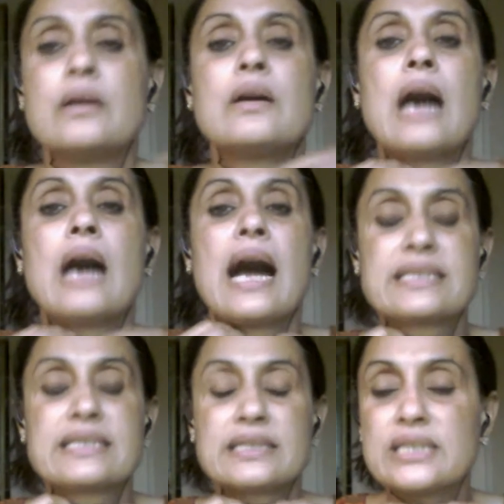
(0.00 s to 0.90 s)
I
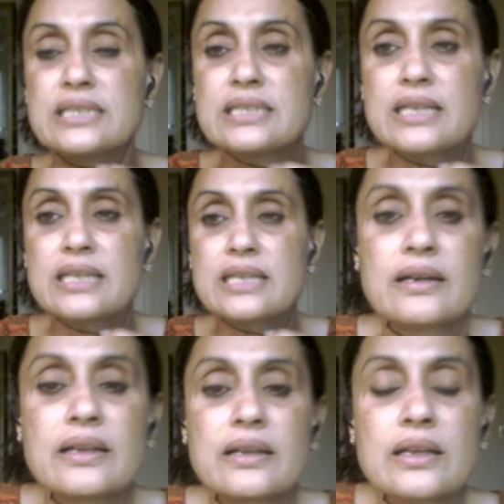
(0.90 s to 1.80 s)
suggest
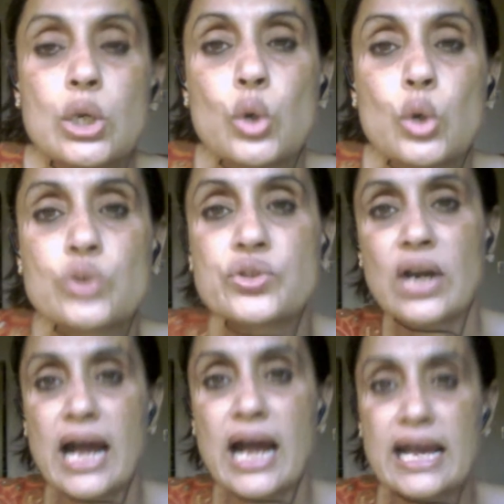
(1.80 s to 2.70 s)
close your
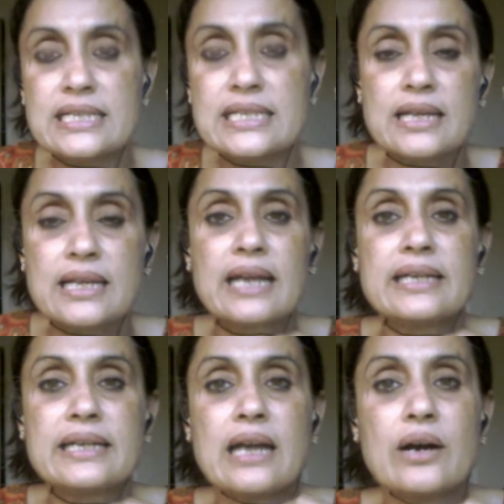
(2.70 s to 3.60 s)
eyes right
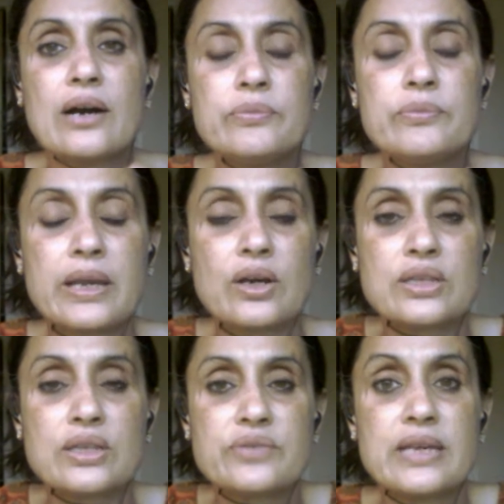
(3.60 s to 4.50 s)
now,
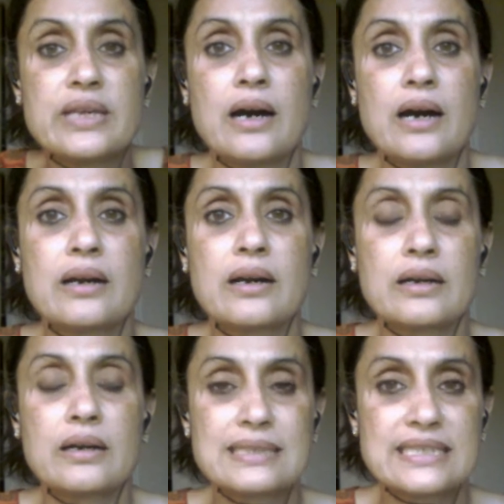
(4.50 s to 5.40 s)
because we are
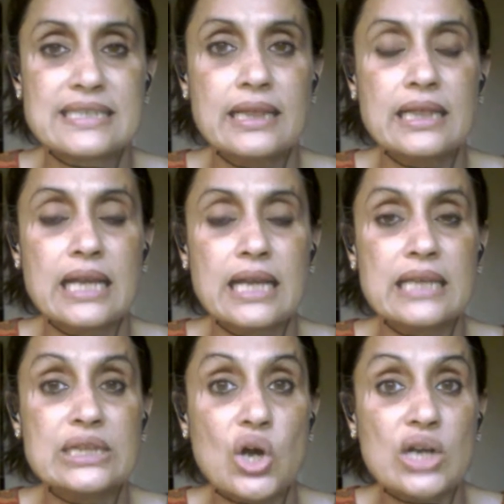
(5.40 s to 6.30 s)
still
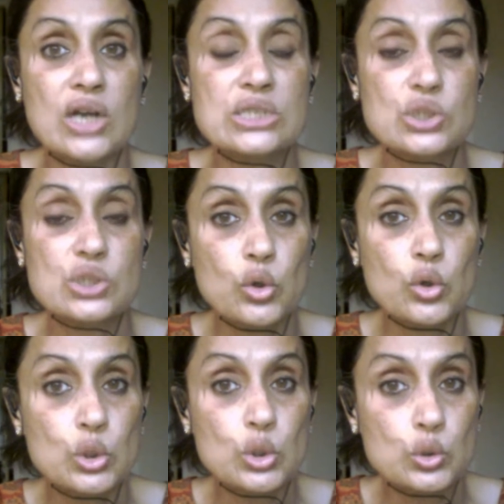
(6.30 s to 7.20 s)
not so
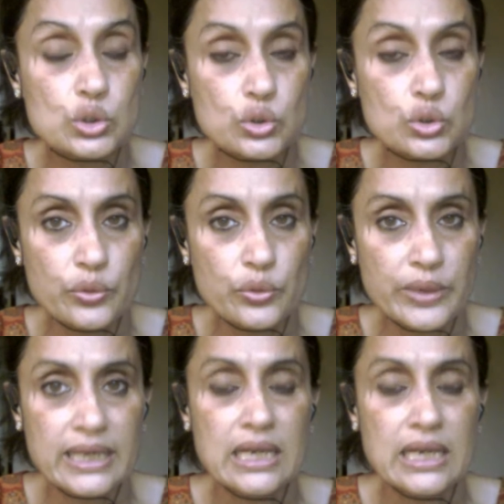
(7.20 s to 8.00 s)
used to doing